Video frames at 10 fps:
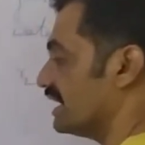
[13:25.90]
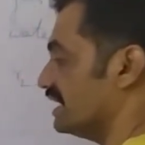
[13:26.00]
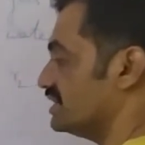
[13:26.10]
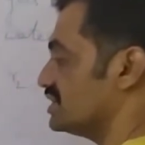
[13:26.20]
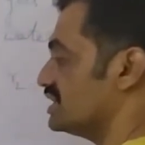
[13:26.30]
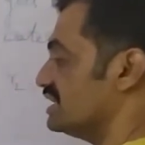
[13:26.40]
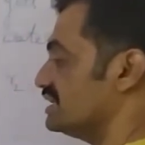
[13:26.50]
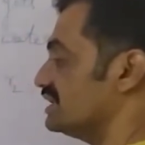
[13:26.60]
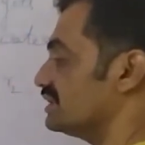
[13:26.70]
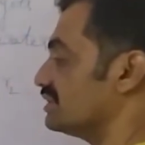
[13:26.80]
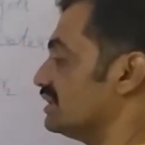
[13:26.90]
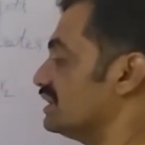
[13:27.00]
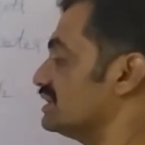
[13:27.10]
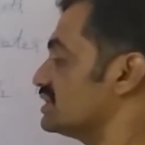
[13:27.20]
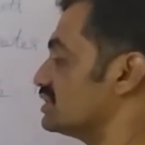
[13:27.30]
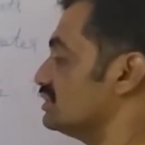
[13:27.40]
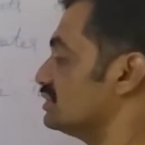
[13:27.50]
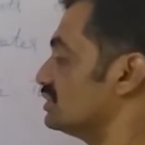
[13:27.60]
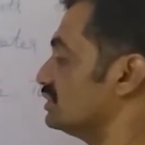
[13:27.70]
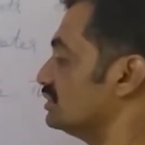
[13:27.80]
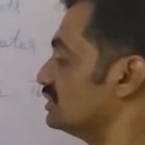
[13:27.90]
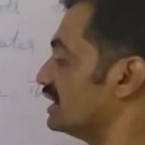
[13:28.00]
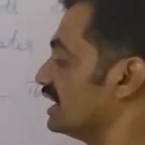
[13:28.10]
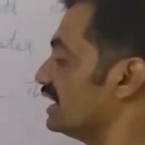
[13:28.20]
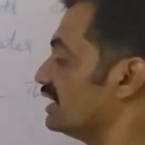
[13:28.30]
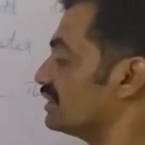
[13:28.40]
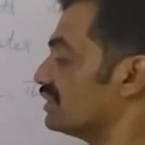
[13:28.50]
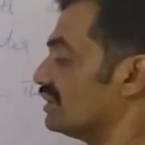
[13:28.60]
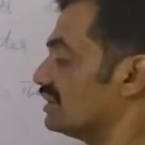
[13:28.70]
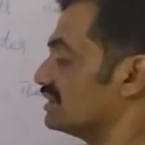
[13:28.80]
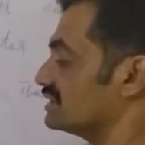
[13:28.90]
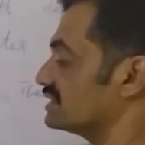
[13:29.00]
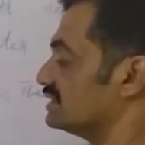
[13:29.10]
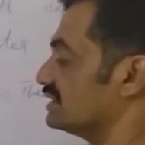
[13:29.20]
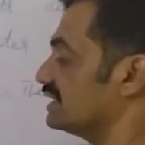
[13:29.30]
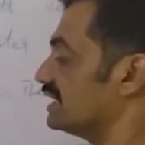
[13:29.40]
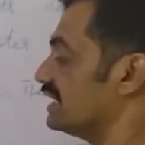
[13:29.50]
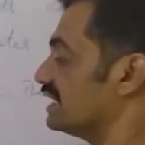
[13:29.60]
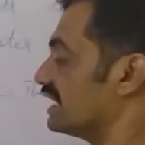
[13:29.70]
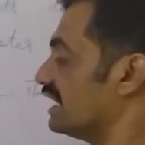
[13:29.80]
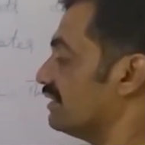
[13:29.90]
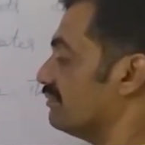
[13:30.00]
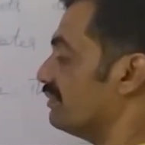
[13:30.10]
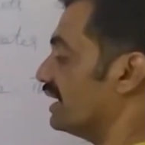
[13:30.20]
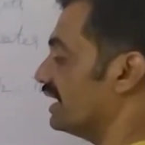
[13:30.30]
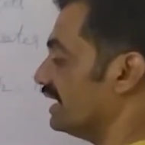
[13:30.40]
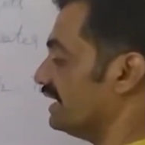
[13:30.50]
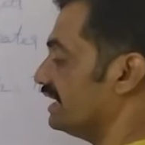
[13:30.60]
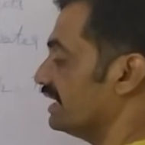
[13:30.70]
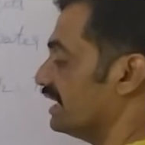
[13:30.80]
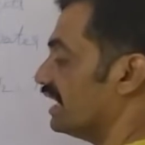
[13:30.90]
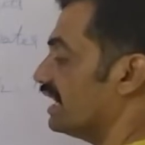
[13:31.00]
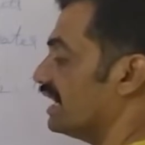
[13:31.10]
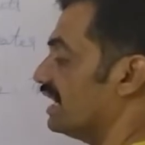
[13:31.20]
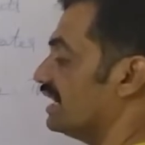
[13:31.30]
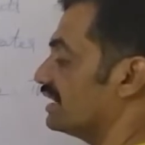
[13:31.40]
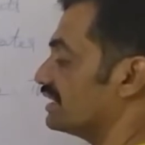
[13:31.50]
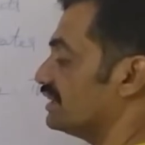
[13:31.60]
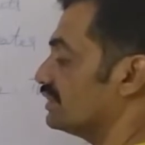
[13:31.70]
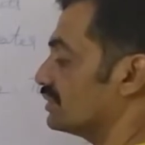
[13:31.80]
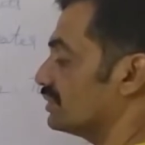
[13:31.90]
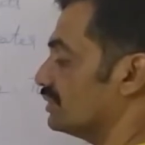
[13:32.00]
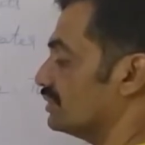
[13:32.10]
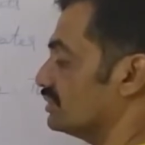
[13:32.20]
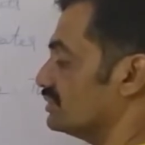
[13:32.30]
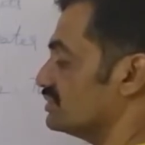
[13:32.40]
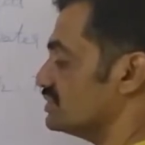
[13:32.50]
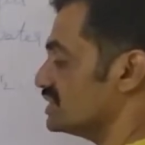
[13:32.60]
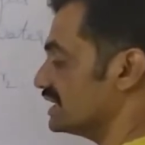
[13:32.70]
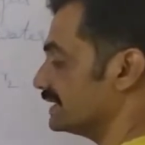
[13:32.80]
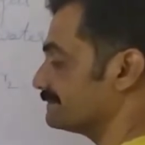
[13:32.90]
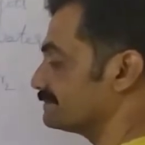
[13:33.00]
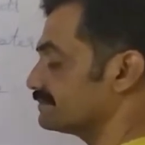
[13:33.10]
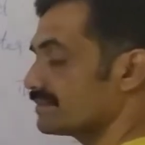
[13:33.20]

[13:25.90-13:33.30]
h is equals to 2t cos theta by r rho g,